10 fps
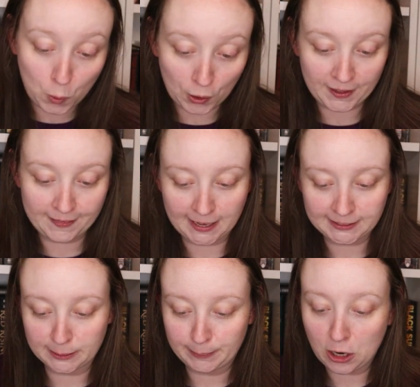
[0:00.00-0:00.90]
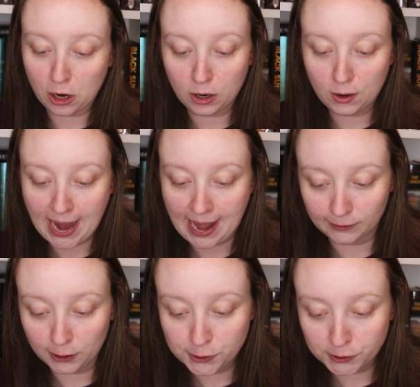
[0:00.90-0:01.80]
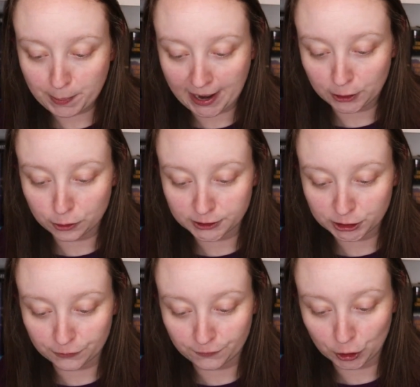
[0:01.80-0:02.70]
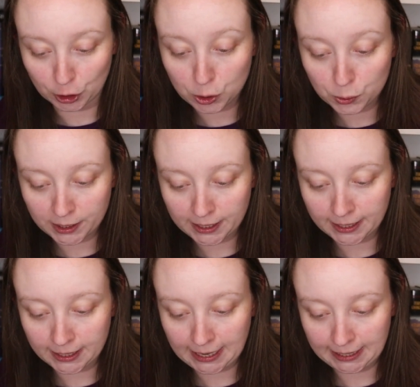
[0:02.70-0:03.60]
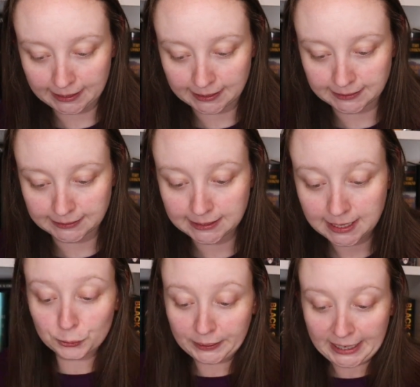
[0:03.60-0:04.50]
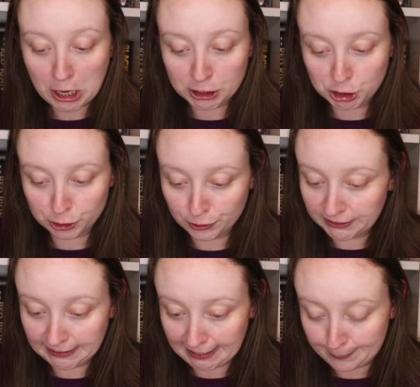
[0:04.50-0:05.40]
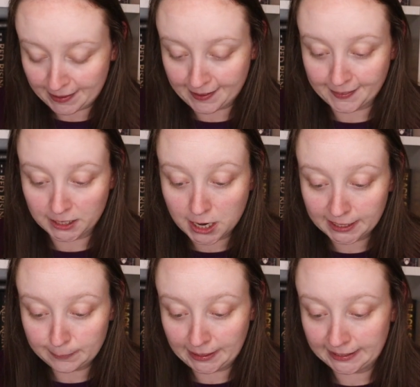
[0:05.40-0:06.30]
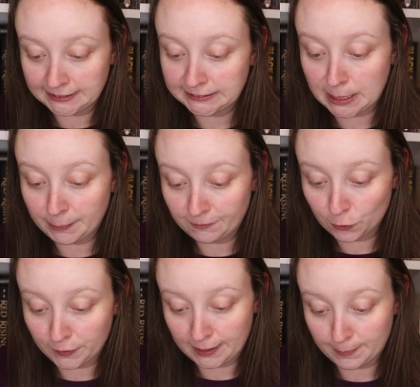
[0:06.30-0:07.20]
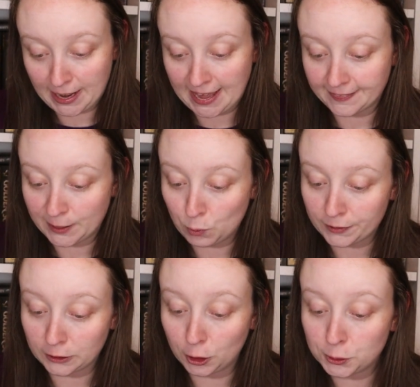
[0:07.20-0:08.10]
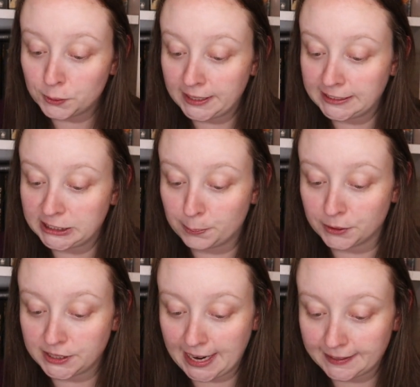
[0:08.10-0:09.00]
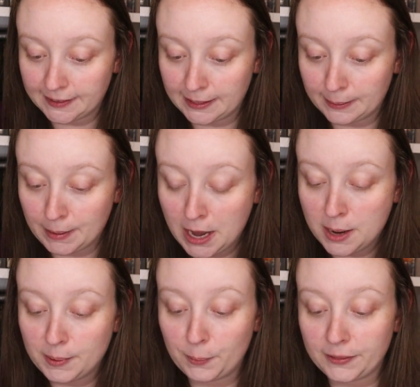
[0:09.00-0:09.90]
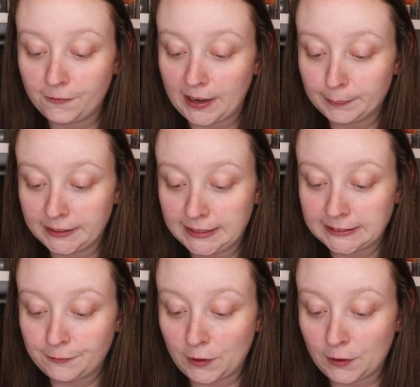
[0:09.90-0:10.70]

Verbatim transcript: 4th, and that's going to be All Hallows by Christopher Golden. And three odd children claim that the cunning man is coming for them and they want the local kids to protect them. But with families